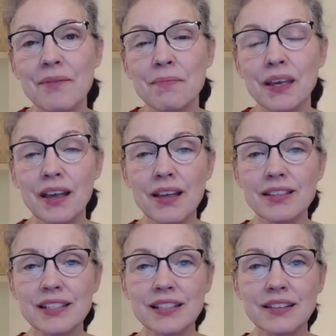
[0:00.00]

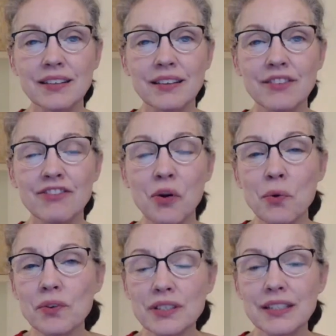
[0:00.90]
because,
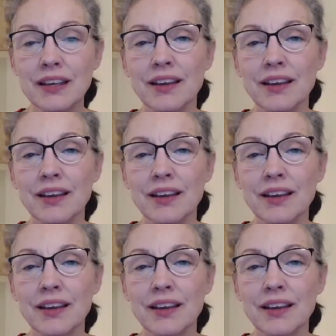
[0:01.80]
folks,